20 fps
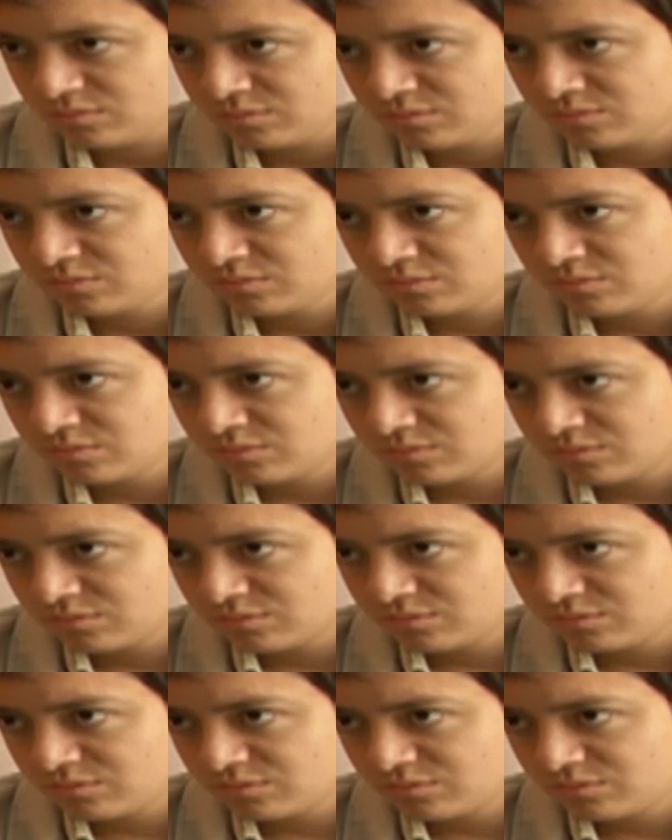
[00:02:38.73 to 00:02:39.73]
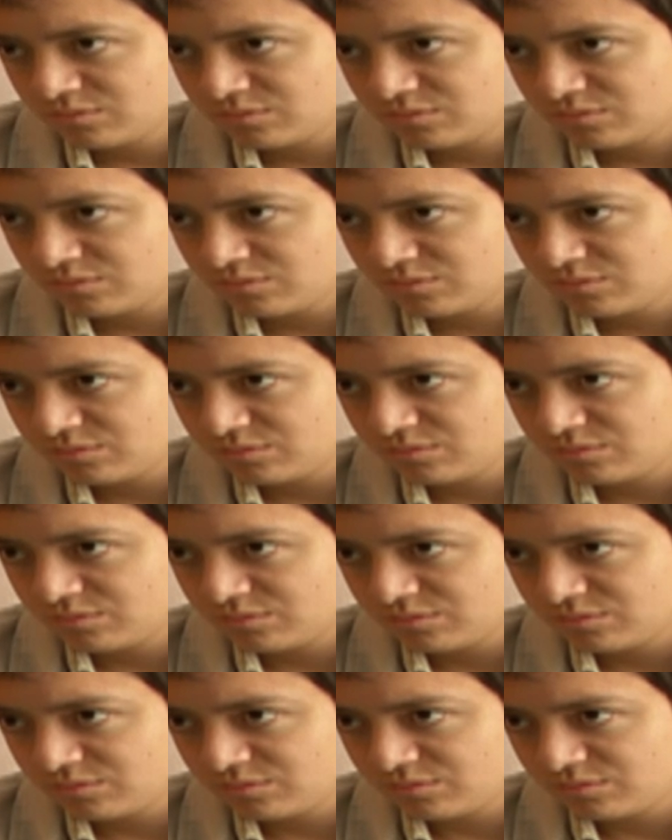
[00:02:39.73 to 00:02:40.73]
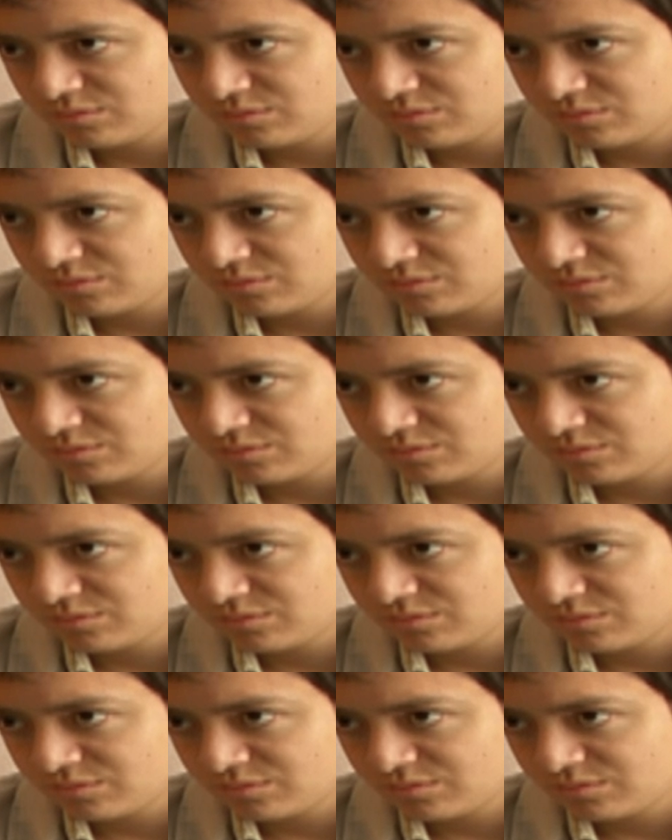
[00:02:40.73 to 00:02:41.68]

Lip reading: No one is speaking in this clip.